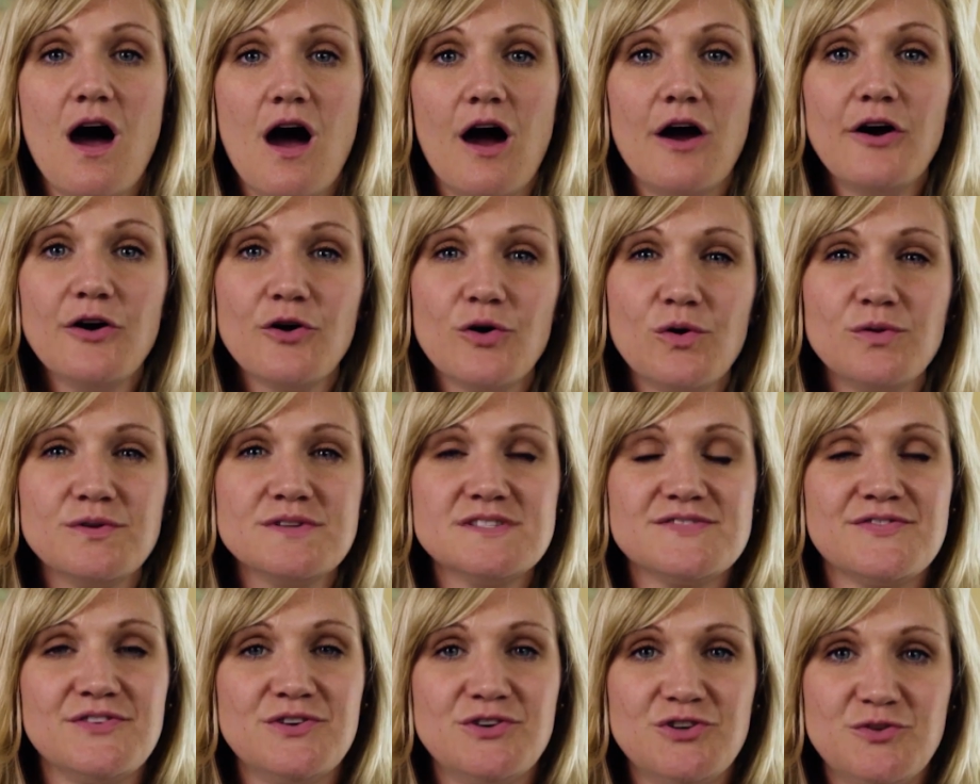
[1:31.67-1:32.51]
Our goal
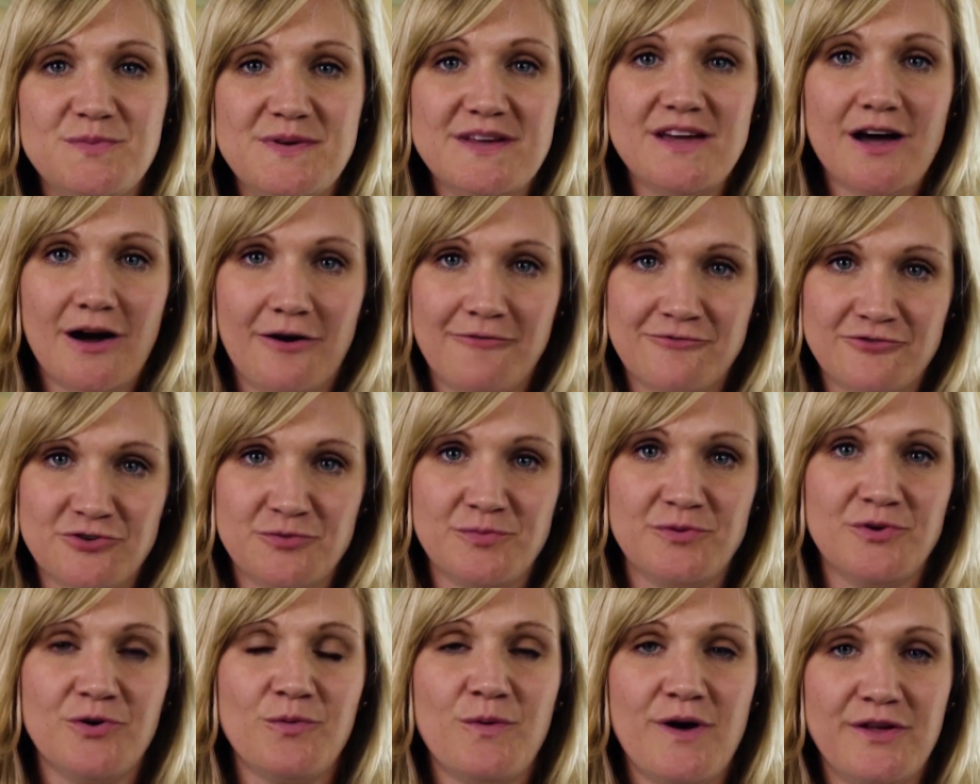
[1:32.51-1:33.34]
is for you to be
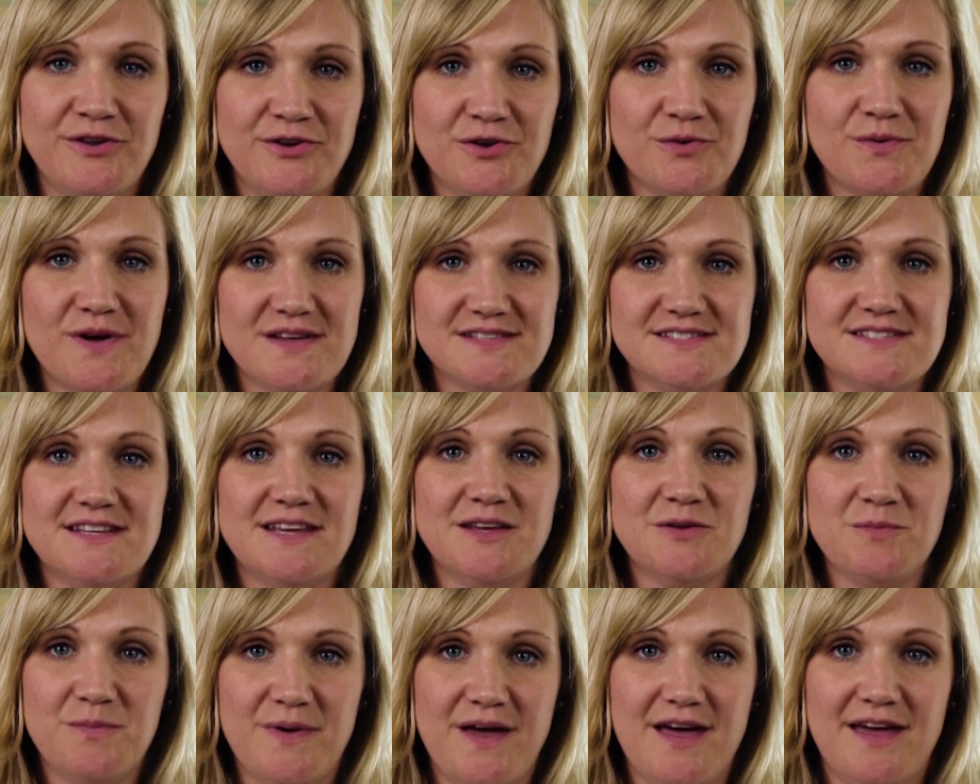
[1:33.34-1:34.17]
comfortable while you're
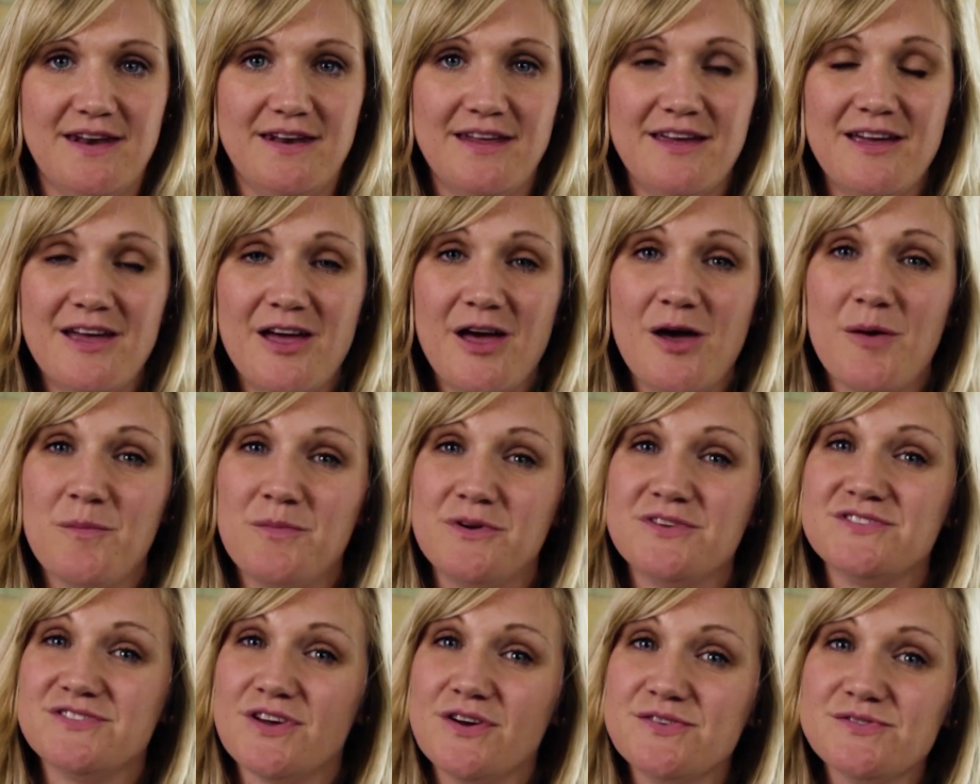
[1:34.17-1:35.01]
resting in bed,
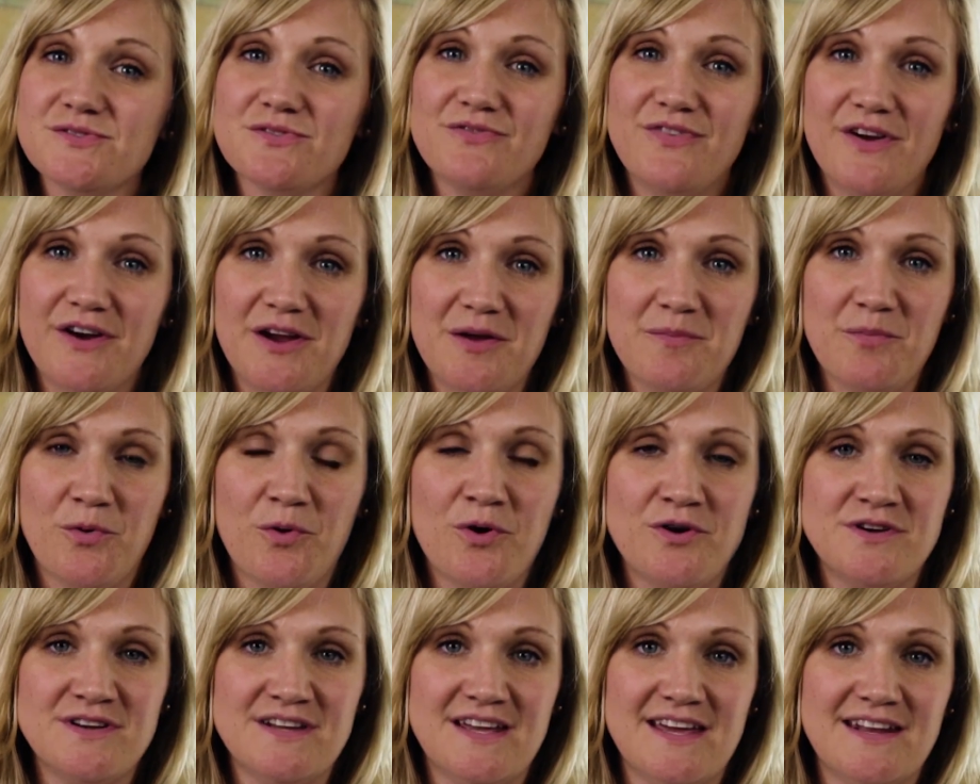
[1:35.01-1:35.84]
but it's also very
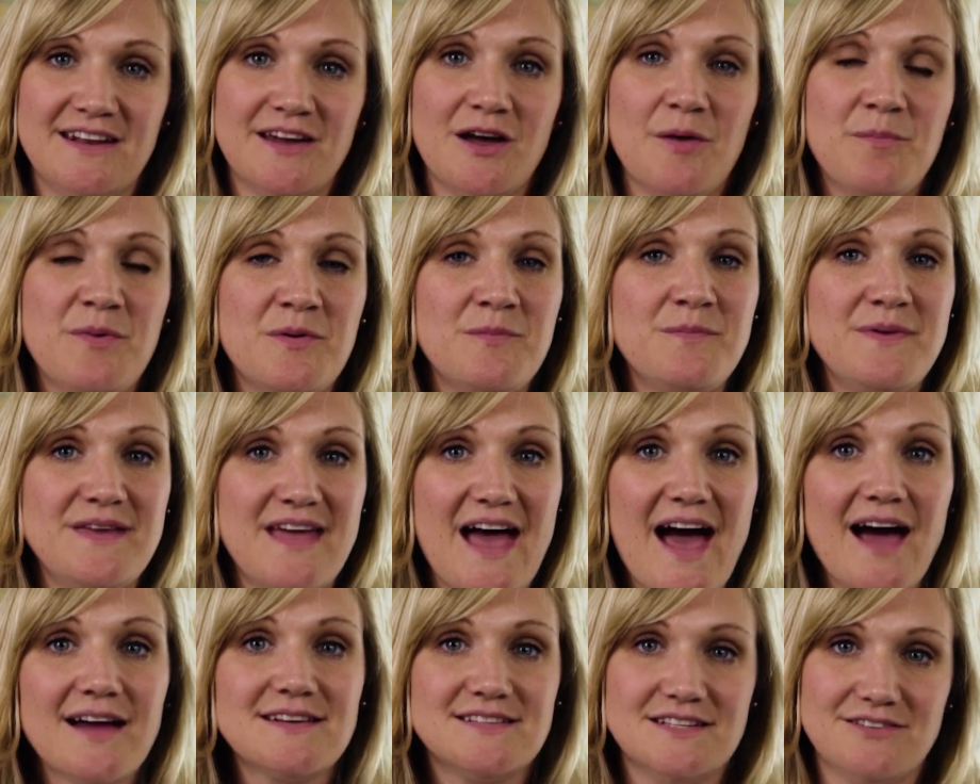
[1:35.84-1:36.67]
important to get up and be
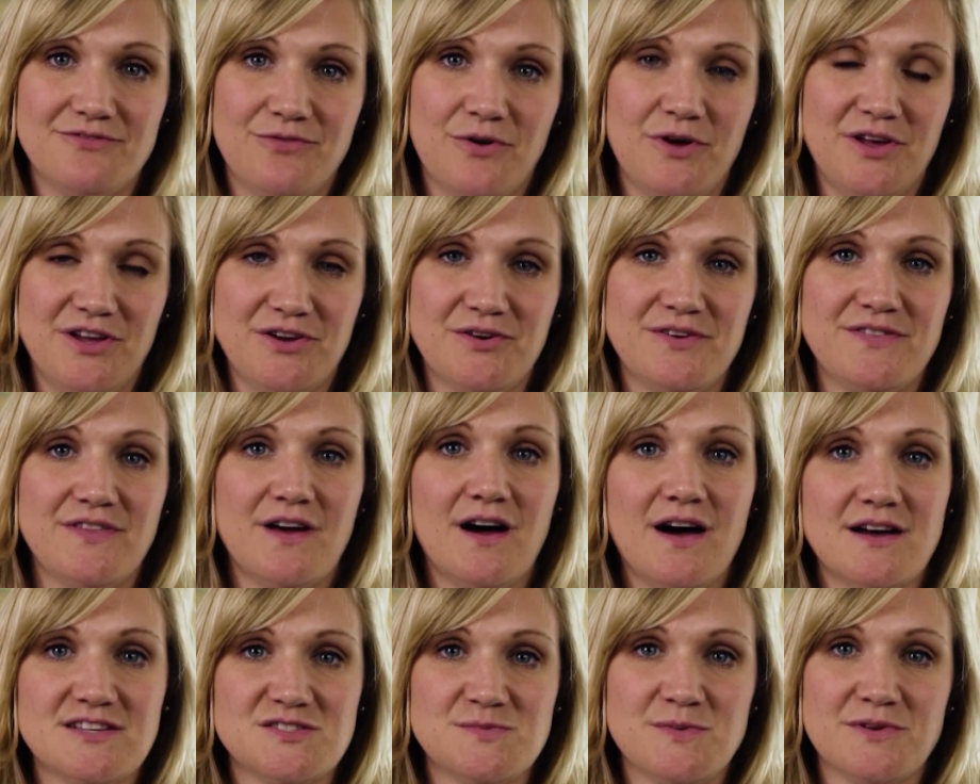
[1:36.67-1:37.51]
active while you're in the
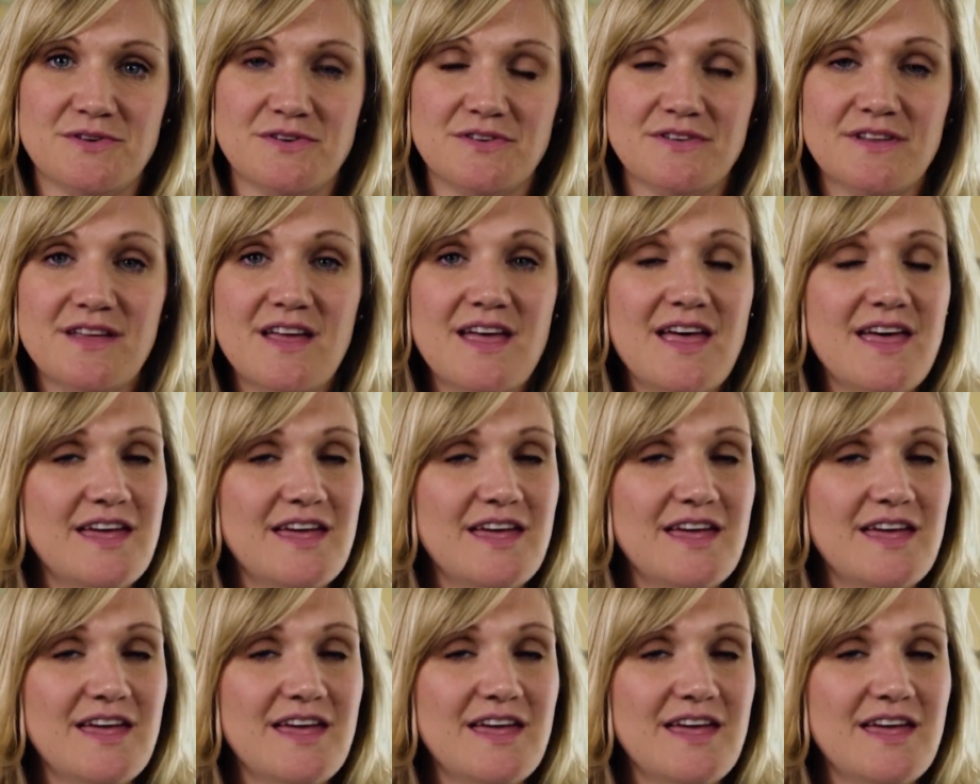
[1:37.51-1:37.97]
hospital.